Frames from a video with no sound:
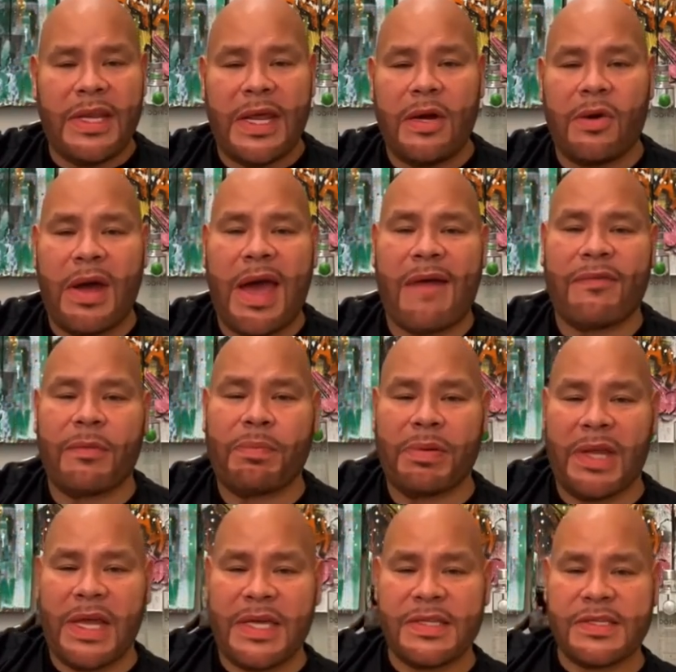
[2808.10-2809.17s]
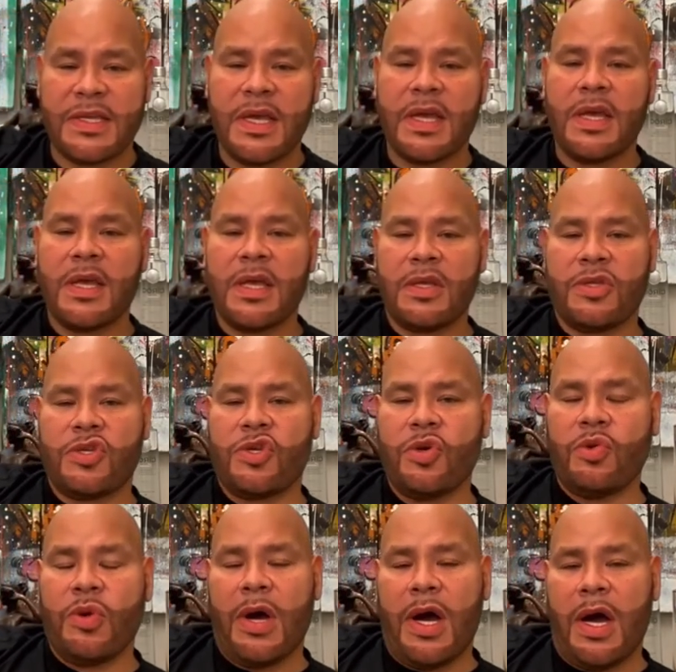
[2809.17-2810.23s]
where they don't have a place
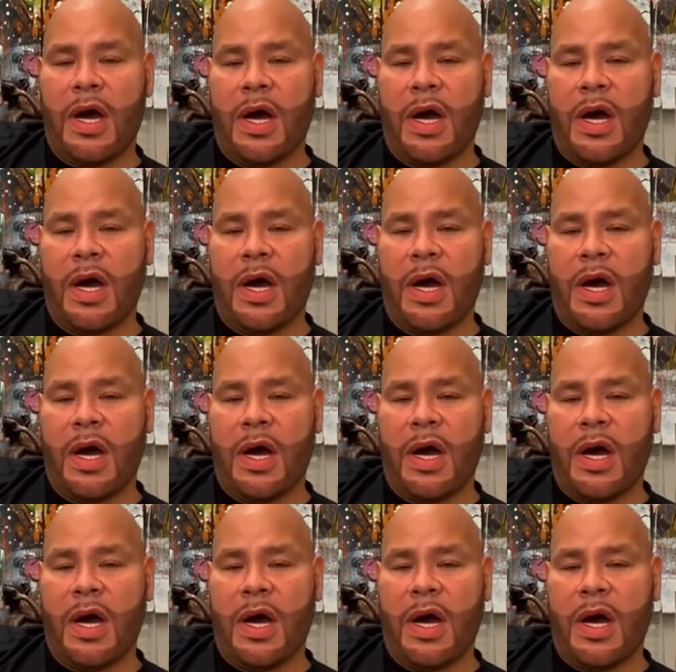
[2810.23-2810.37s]
to